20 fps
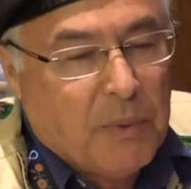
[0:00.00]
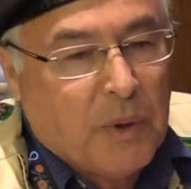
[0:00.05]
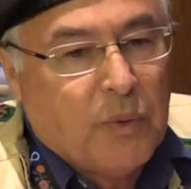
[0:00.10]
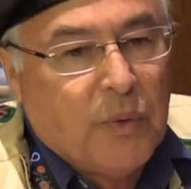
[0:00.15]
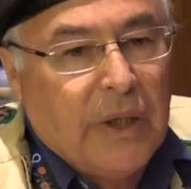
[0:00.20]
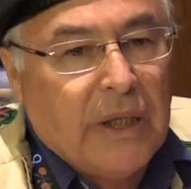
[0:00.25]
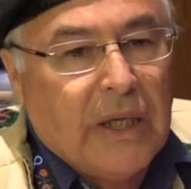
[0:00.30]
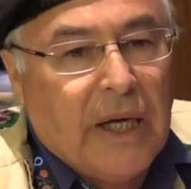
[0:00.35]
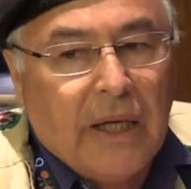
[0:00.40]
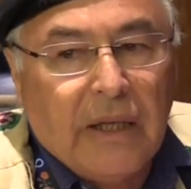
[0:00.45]

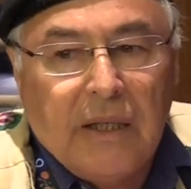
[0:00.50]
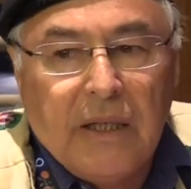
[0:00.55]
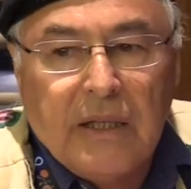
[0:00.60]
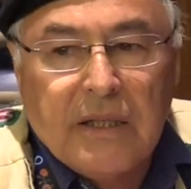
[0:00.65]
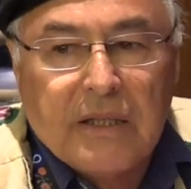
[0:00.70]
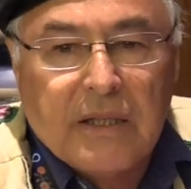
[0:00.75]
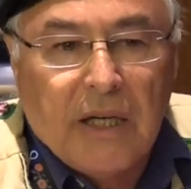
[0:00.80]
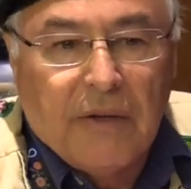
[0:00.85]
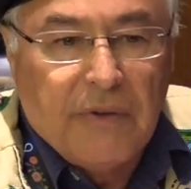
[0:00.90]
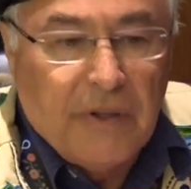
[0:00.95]
between
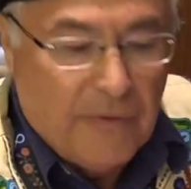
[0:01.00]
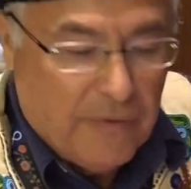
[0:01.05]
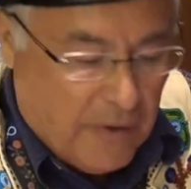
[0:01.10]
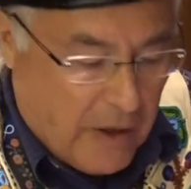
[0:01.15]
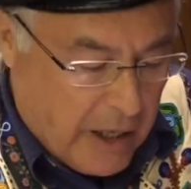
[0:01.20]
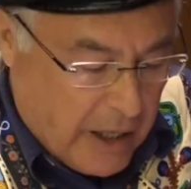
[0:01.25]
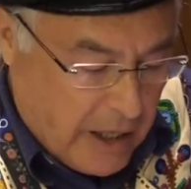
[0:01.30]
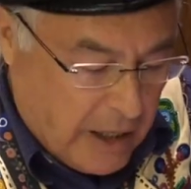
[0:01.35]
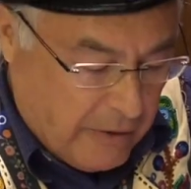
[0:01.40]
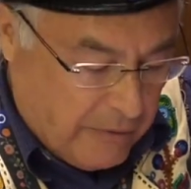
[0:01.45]

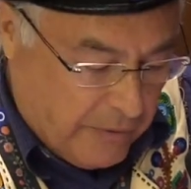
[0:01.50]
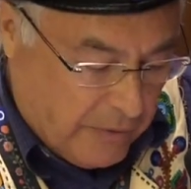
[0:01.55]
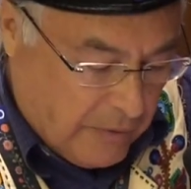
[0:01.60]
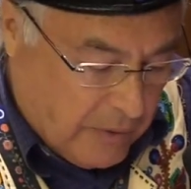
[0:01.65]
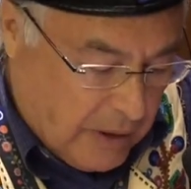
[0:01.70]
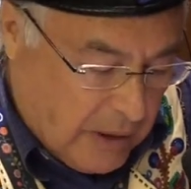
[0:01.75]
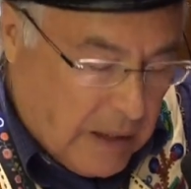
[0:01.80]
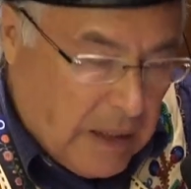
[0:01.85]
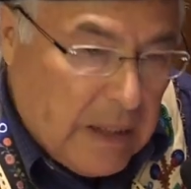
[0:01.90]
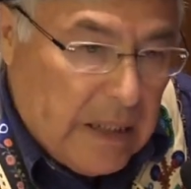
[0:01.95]
1975
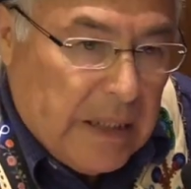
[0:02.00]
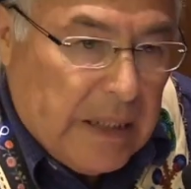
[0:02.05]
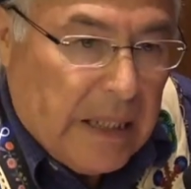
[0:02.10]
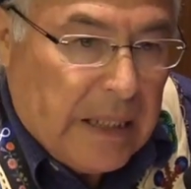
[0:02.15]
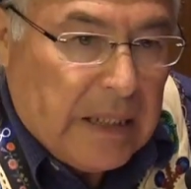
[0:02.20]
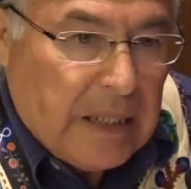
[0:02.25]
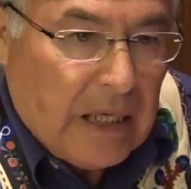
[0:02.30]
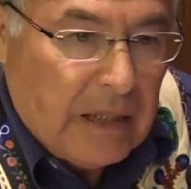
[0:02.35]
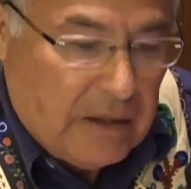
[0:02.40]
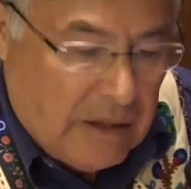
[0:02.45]

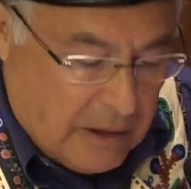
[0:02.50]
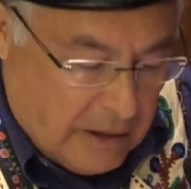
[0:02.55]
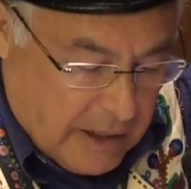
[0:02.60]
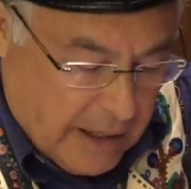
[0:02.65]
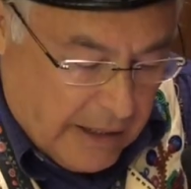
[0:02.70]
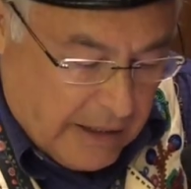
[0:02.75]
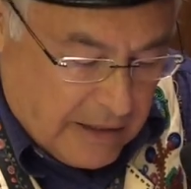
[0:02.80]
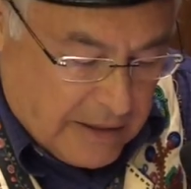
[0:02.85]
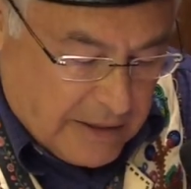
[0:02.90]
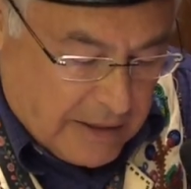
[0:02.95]
and
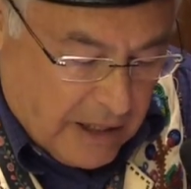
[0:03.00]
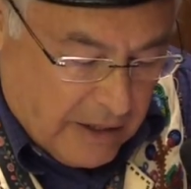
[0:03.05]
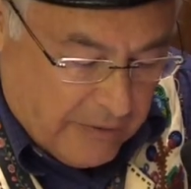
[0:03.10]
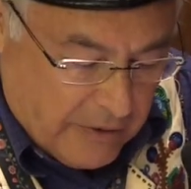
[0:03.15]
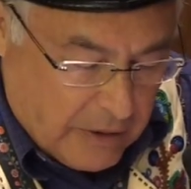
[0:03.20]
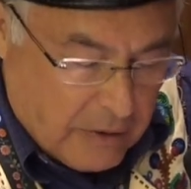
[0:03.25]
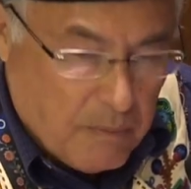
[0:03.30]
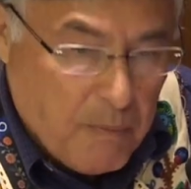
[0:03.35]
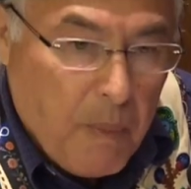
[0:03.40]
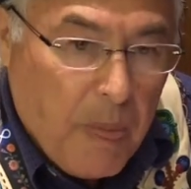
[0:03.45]

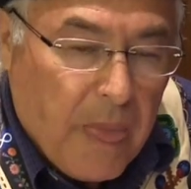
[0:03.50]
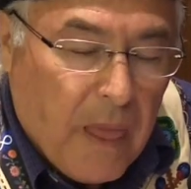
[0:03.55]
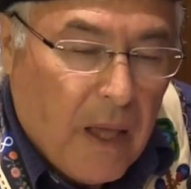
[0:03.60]
1997,